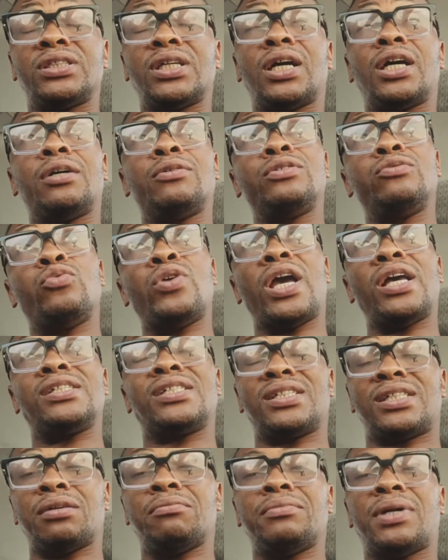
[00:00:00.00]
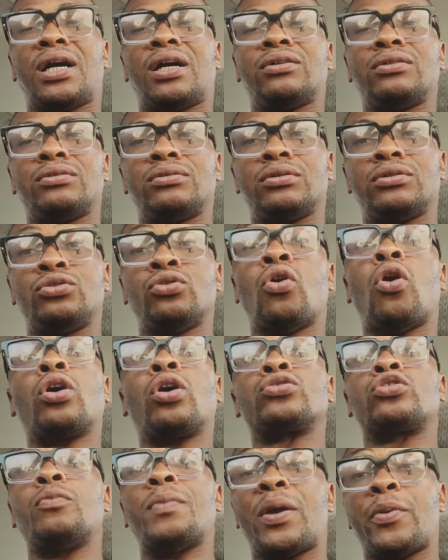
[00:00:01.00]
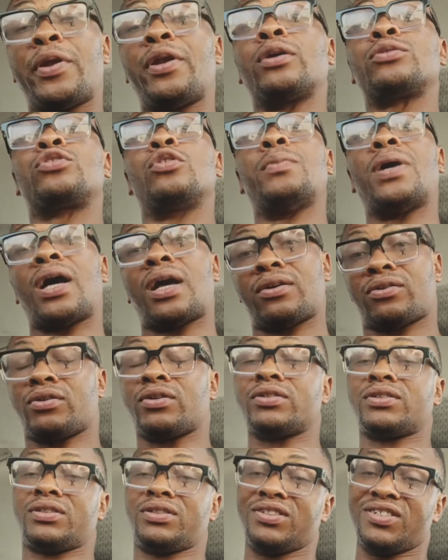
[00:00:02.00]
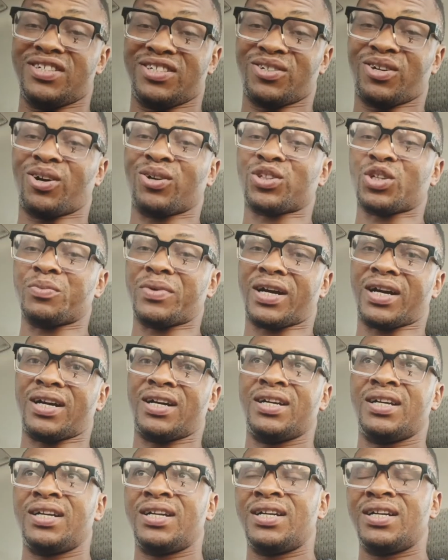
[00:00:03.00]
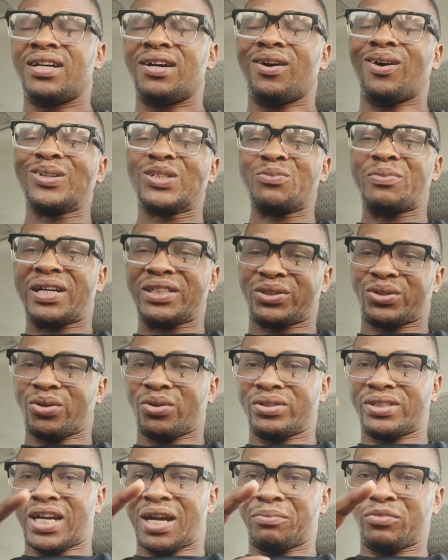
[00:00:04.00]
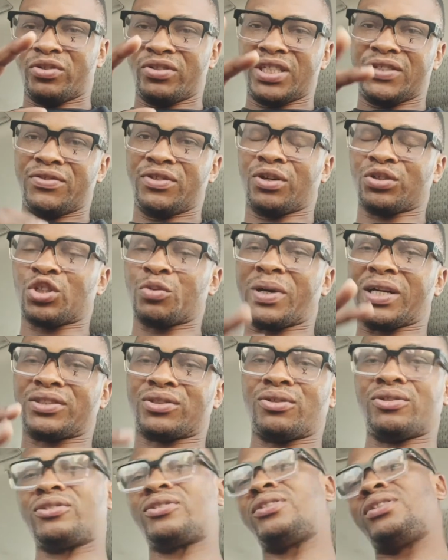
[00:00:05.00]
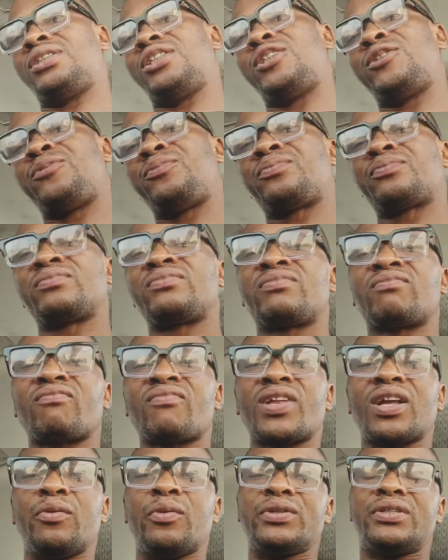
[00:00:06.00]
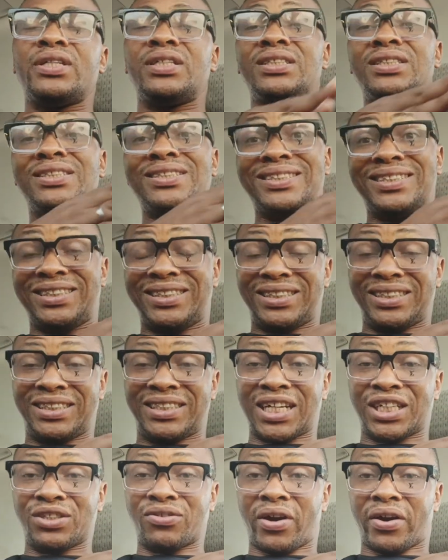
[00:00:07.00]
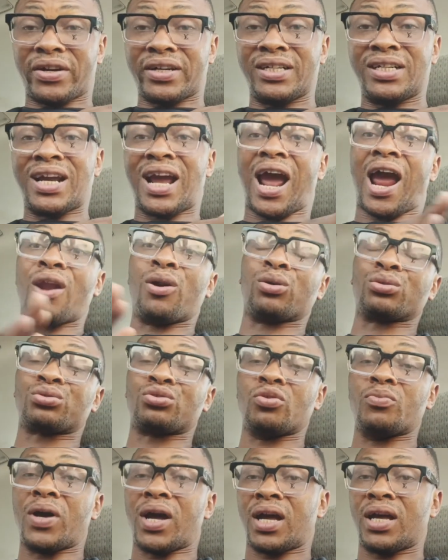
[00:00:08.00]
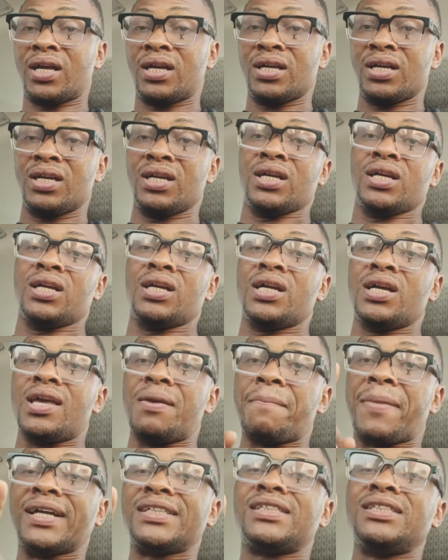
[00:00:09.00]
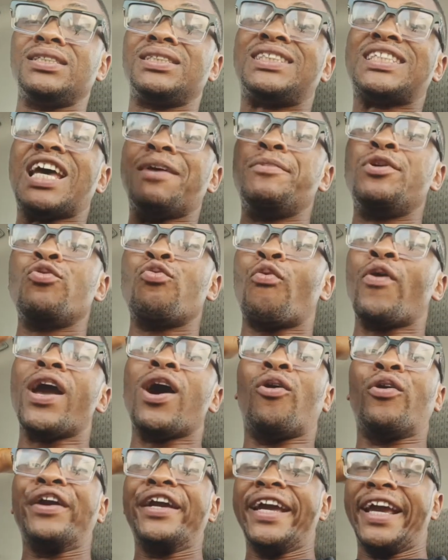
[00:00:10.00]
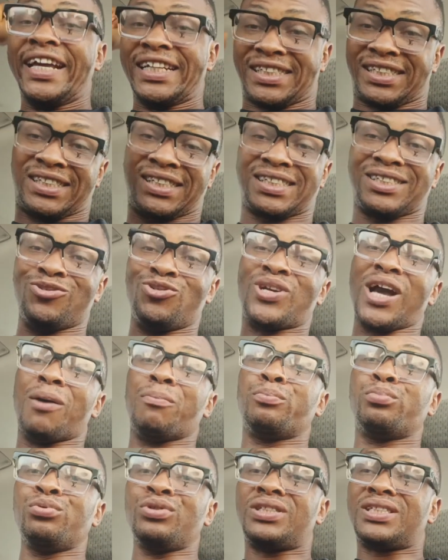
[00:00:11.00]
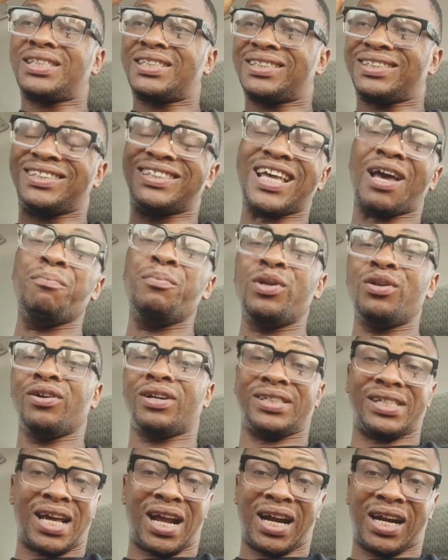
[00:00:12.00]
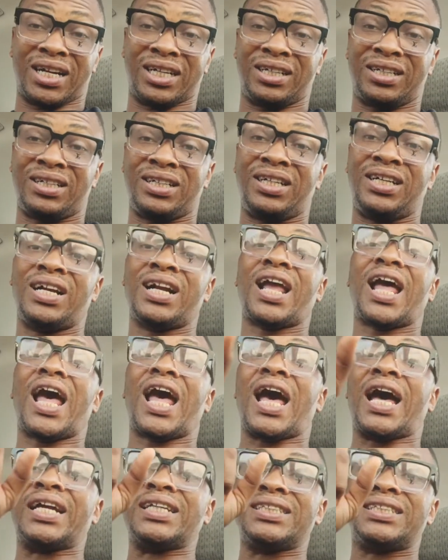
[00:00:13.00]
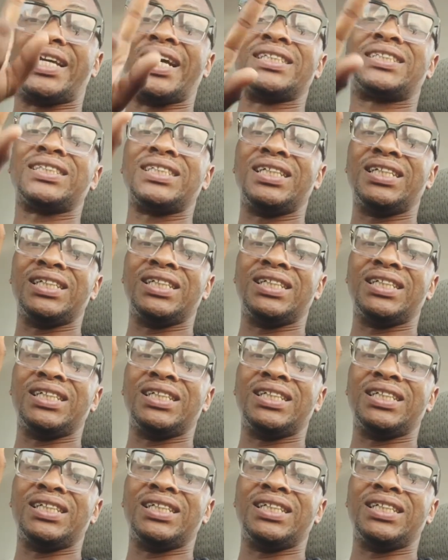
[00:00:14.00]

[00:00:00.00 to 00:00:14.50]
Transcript: are in September. No, October. We are in October because it is October 3rd. I'm doing this video October 3rd. Within January and October, imagine. Tell me where on earth you can put 10 million naira and get